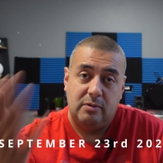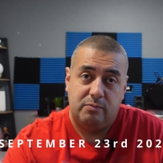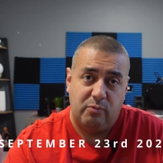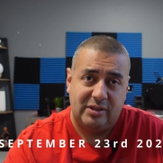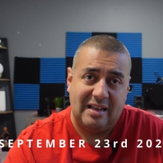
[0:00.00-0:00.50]

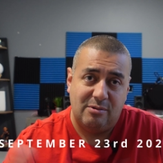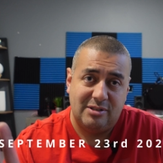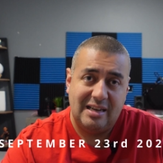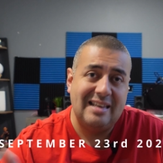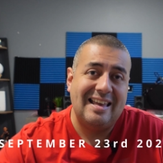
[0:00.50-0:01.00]
with that, with
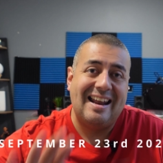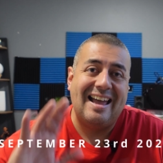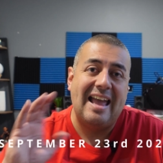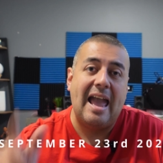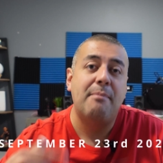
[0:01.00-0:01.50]
saying that,
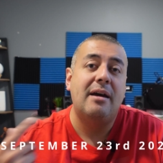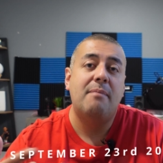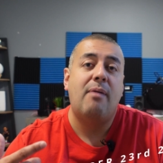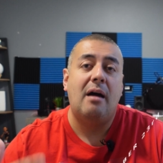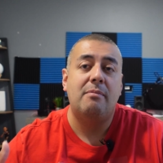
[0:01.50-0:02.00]
I am going to
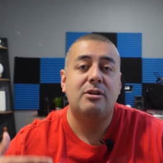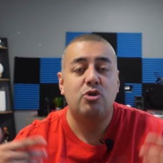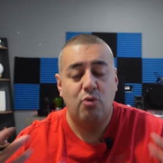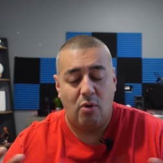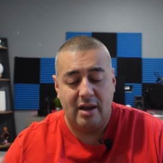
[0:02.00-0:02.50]
probably be
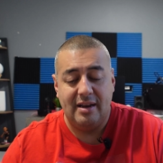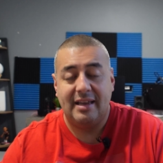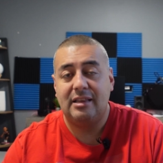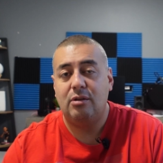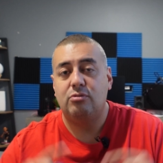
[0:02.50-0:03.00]
trying to
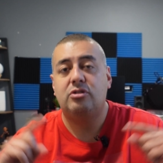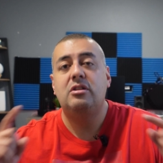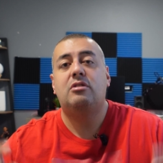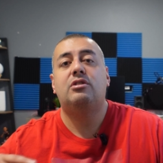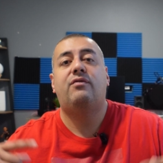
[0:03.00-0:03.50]
get those
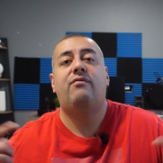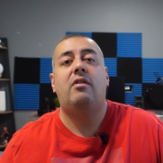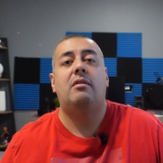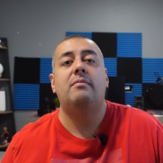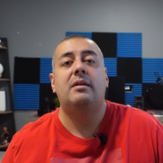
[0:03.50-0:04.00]
sneakers
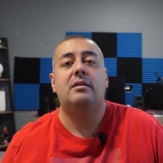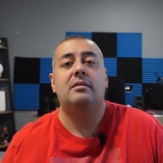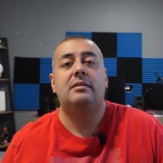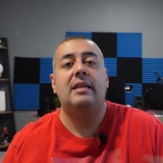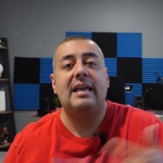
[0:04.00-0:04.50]
from
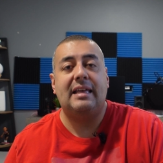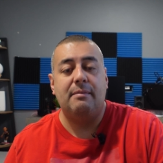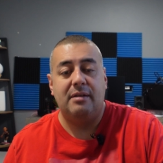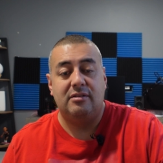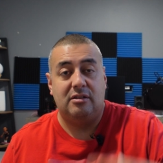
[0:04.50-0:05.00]

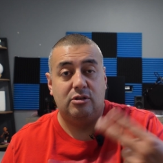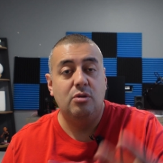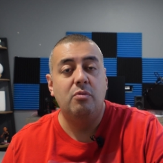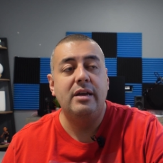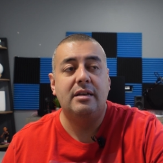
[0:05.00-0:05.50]
Nike, because in
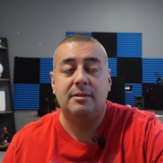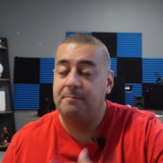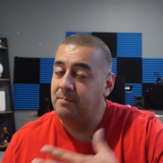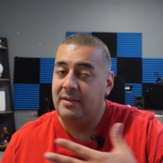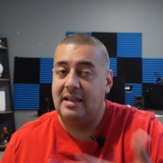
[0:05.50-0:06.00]
two weeks,
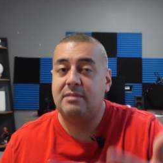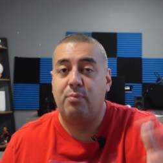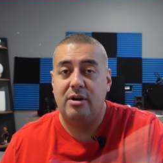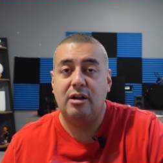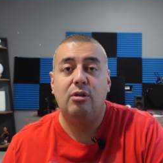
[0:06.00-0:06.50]
that's
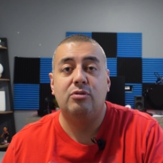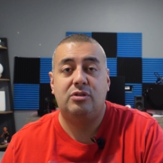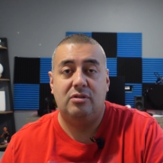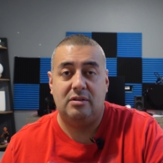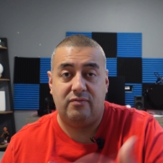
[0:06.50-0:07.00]
pretty close
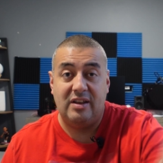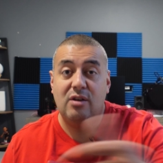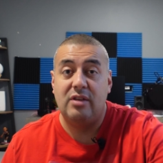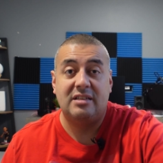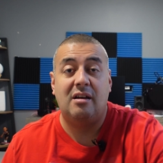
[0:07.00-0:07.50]
to this
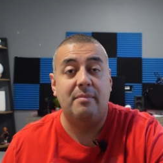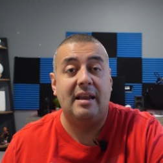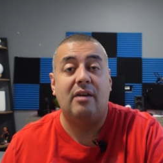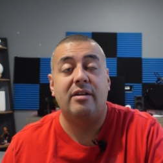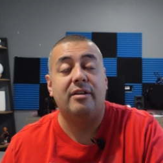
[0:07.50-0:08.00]
video that's coming
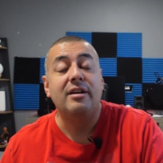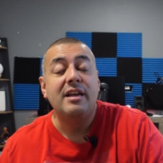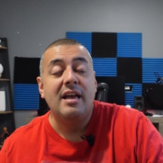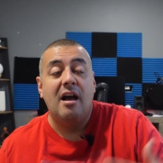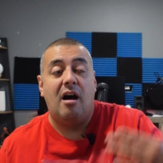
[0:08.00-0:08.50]
out here.
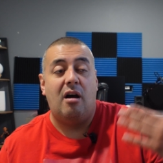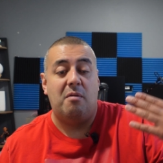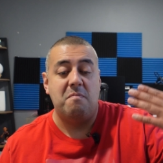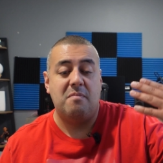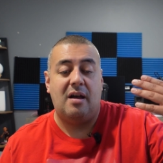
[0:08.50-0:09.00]

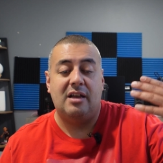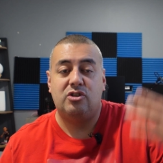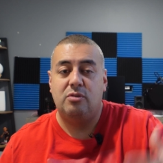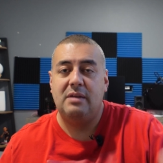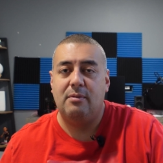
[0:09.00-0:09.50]
Um, I
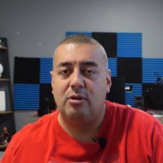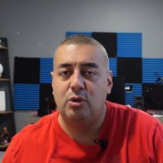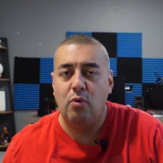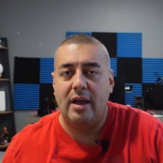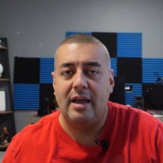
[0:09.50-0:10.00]
should be able to
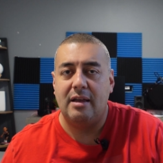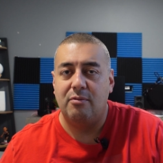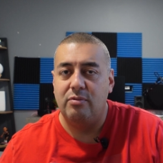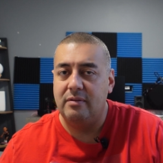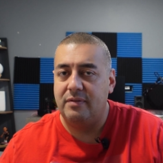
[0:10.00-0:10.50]
do
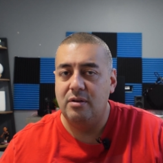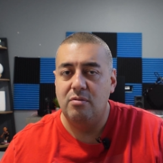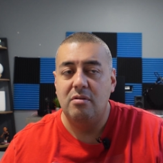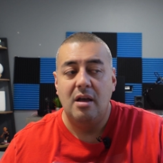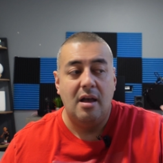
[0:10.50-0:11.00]
a
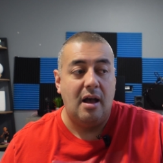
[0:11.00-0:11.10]
review